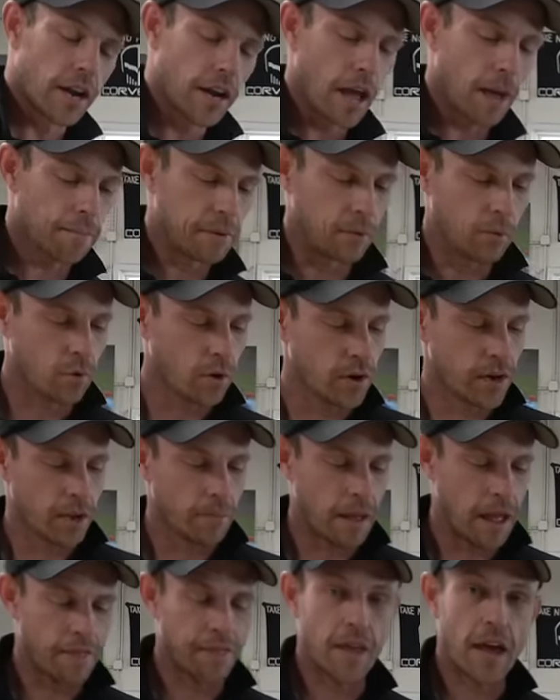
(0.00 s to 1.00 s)
and not be worrying
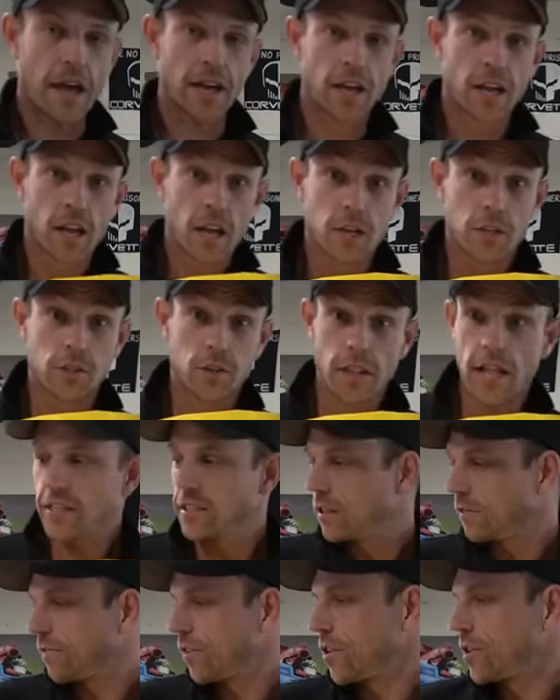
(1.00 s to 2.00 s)
about that. So
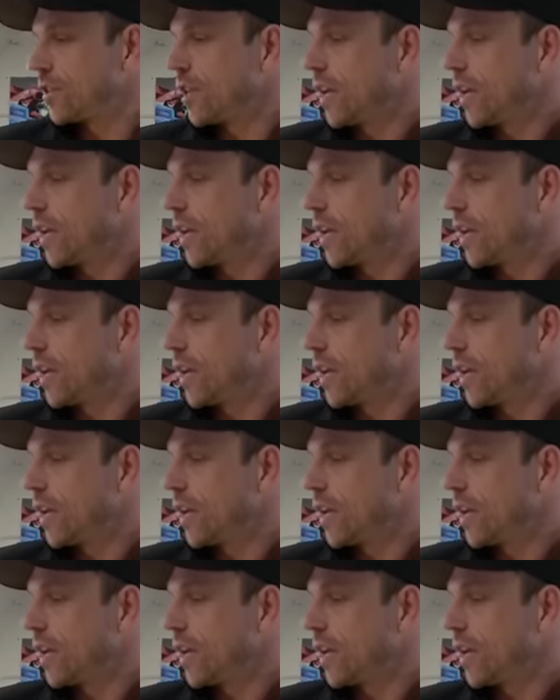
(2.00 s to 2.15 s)
that's the first